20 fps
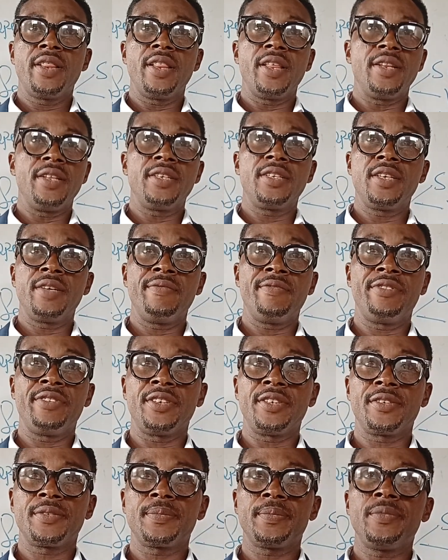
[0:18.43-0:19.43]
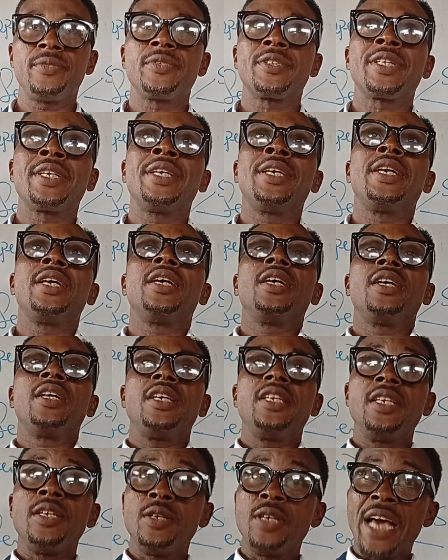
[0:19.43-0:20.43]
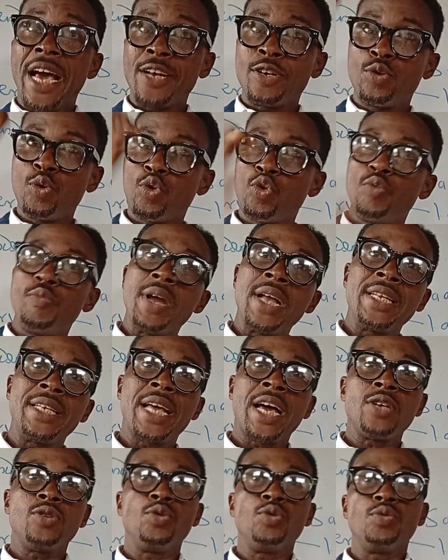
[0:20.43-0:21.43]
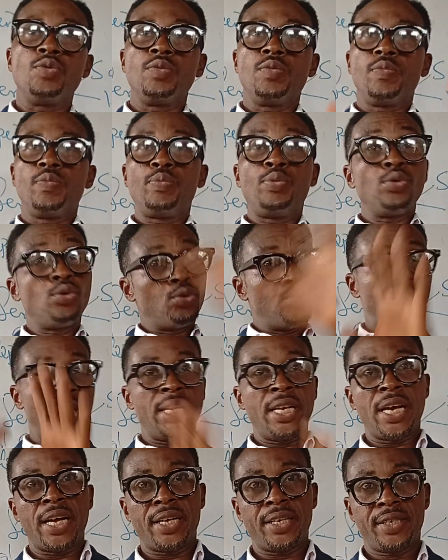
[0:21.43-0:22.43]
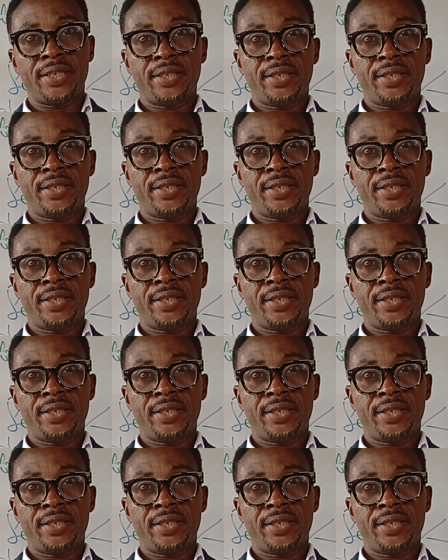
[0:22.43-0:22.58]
They're the same thing. They are documents that you put together,